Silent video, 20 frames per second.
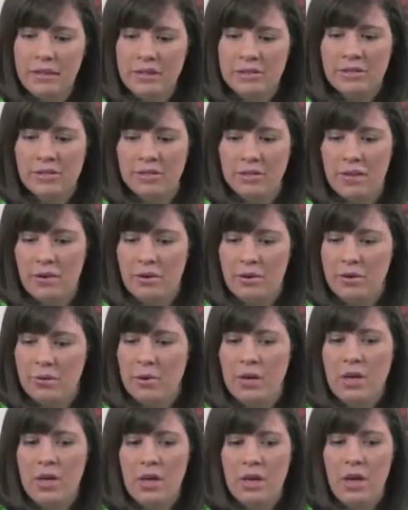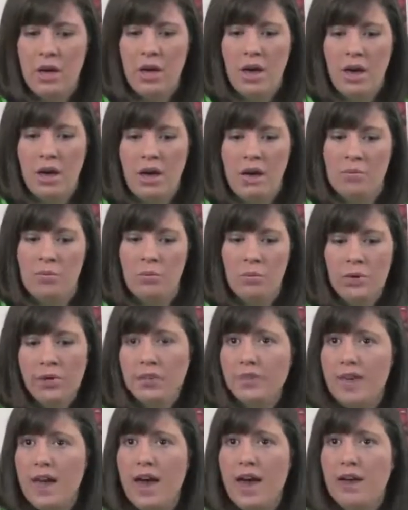And so
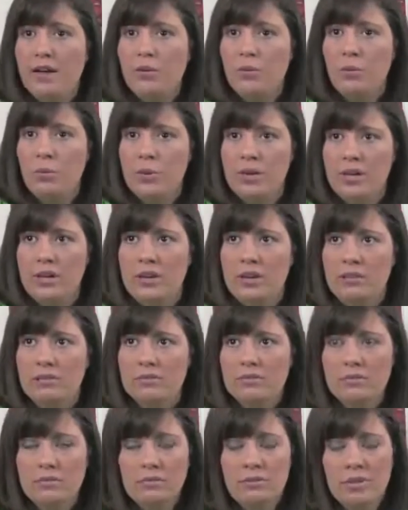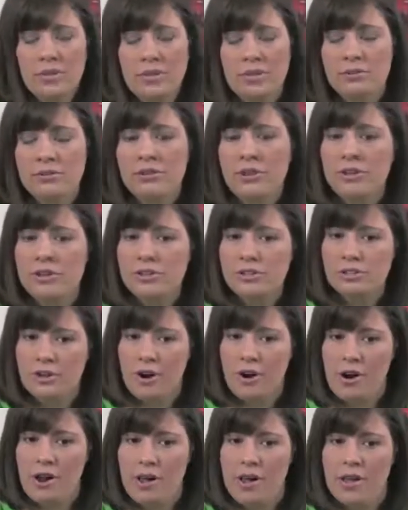with that, we started
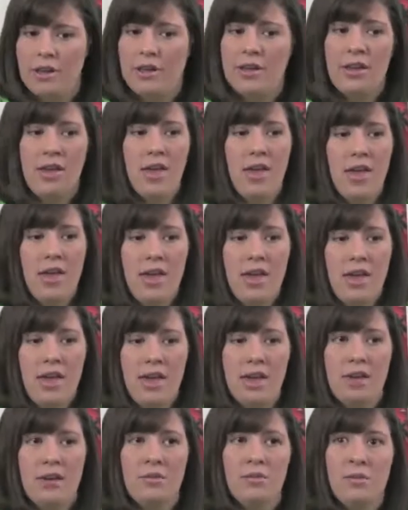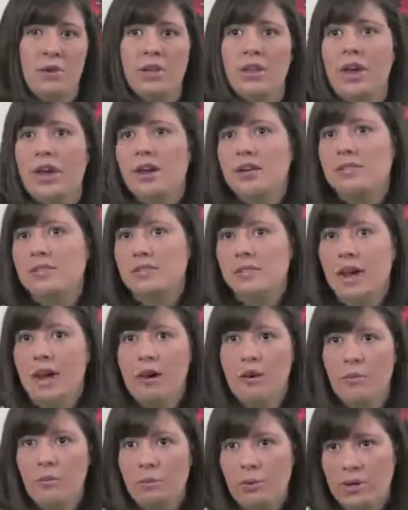trying and realized
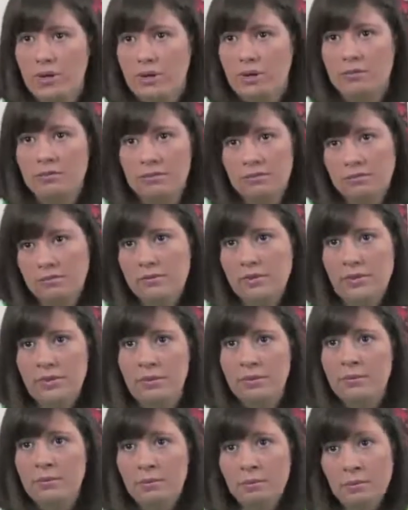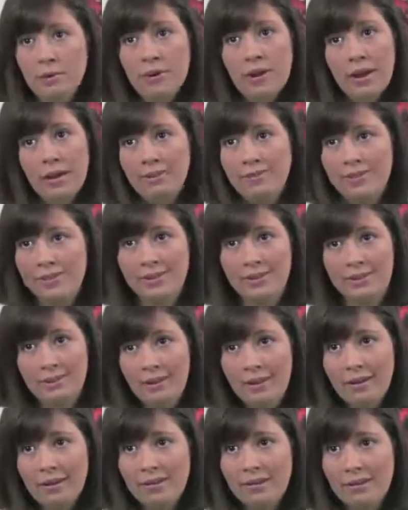that we weren't having any
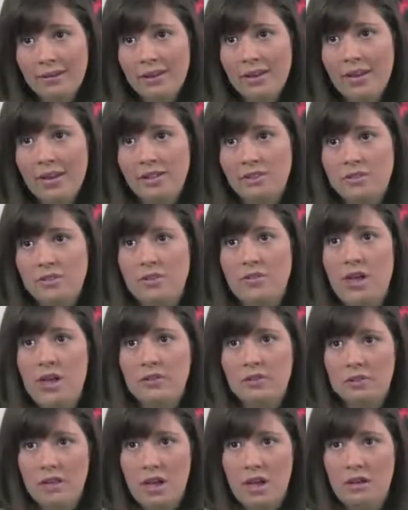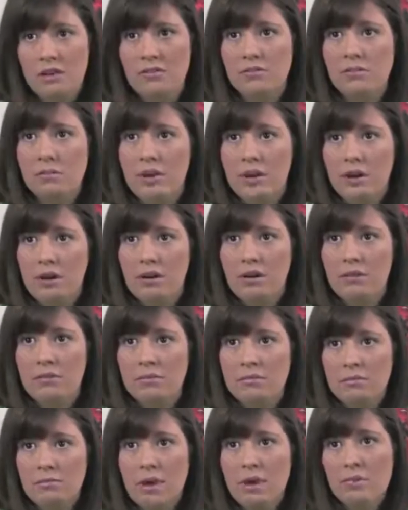luck. And so that's kind of
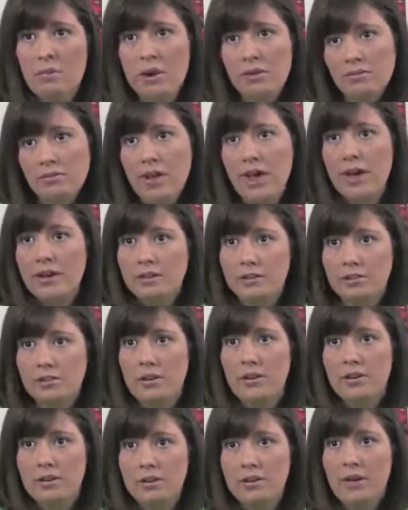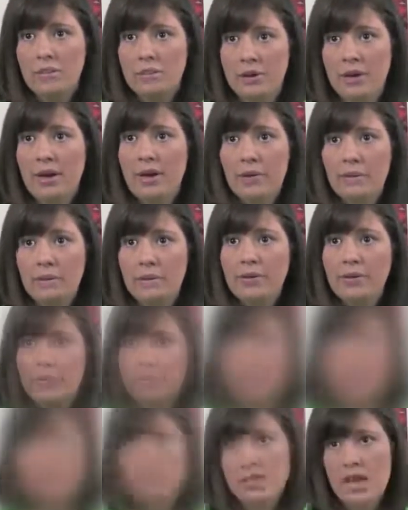where my red flags started coming up.
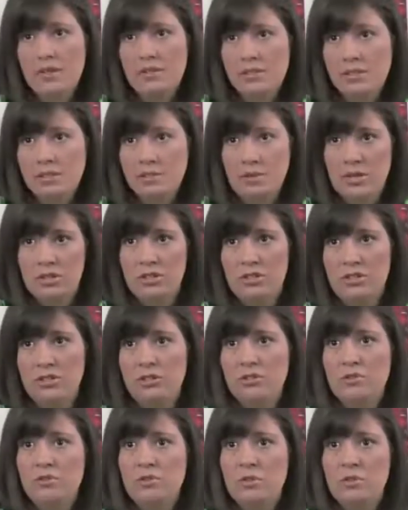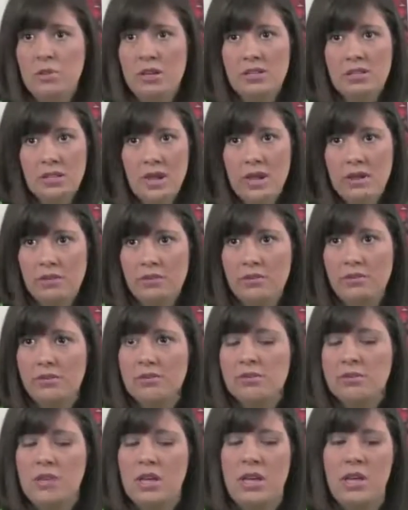I was having some issues with my
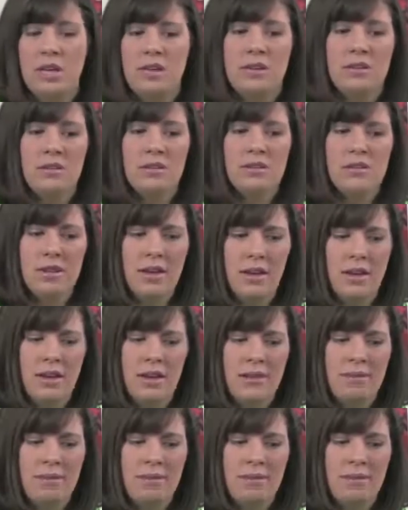cycles, and